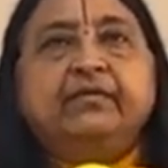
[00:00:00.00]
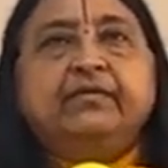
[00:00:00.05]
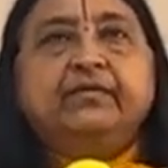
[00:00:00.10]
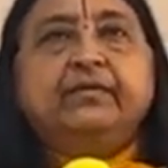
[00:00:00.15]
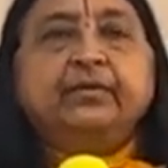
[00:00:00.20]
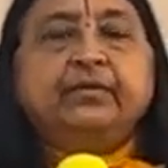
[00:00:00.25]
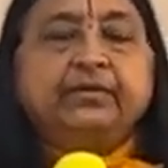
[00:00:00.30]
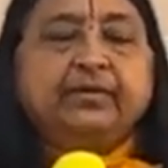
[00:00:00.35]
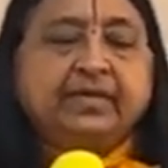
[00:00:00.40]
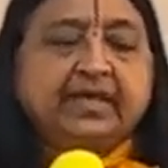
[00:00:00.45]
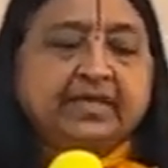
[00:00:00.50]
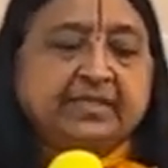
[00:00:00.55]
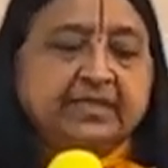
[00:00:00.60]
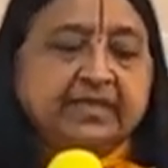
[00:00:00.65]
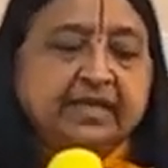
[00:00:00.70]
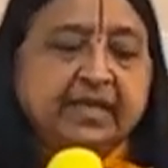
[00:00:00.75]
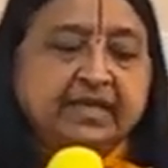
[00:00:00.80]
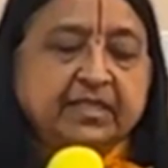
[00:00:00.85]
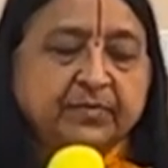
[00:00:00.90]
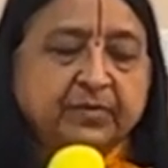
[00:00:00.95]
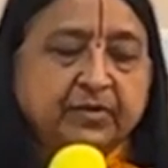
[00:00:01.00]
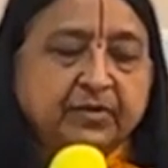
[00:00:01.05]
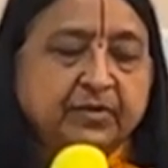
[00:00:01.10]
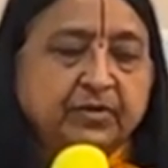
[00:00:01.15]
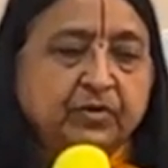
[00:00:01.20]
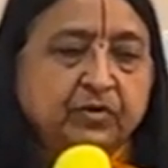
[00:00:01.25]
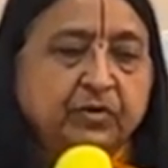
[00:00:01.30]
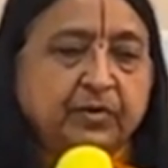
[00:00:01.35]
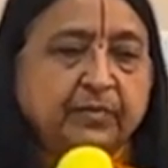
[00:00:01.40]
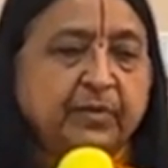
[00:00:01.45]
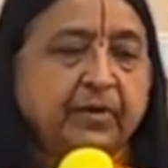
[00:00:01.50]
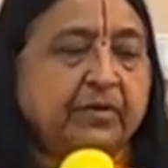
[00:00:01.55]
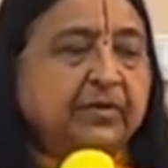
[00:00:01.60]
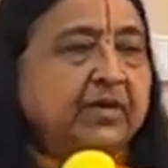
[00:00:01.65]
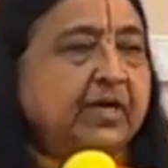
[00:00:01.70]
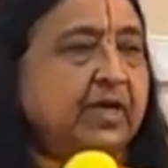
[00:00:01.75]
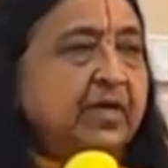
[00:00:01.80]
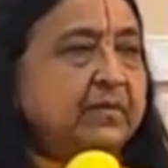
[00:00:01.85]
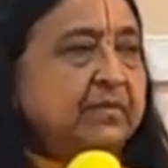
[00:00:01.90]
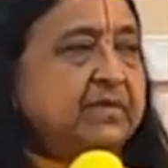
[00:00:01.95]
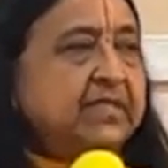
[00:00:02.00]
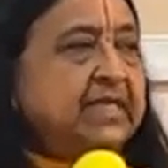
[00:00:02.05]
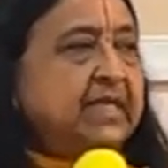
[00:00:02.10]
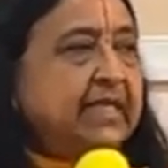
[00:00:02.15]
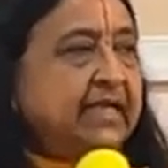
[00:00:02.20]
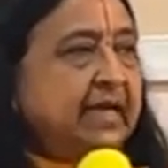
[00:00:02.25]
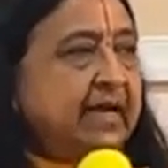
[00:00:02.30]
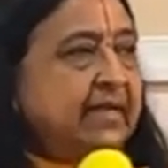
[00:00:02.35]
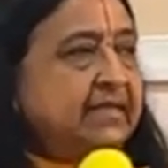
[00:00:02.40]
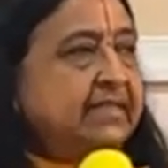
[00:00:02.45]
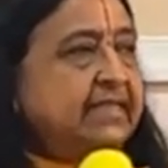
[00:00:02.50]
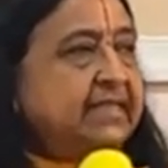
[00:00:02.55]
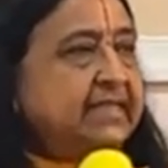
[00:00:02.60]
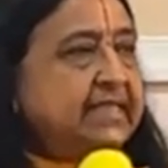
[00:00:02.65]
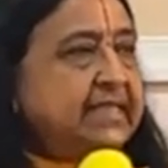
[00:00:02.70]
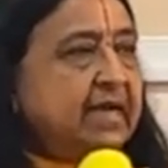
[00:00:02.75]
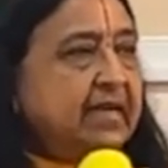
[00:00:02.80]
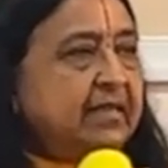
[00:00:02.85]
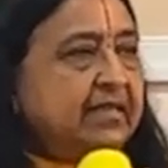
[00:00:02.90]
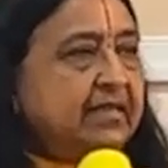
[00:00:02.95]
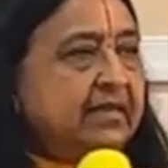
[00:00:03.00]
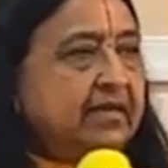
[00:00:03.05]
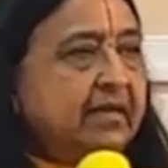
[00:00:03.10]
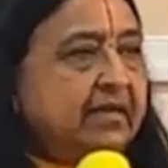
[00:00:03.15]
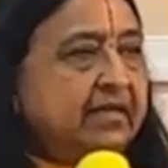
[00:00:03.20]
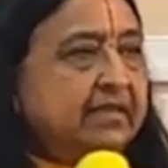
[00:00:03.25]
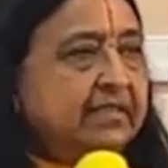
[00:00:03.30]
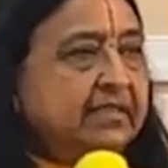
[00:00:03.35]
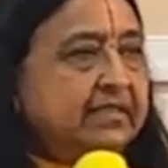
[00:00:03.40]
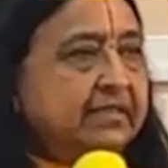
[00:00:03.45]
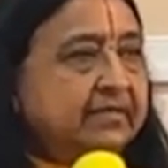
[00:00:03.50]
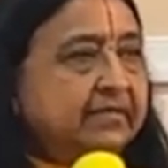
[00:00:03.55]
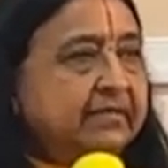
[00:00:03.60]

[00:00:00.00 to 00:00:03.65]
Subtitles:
So yesterday I spoke to you about karma sanyas sadhana.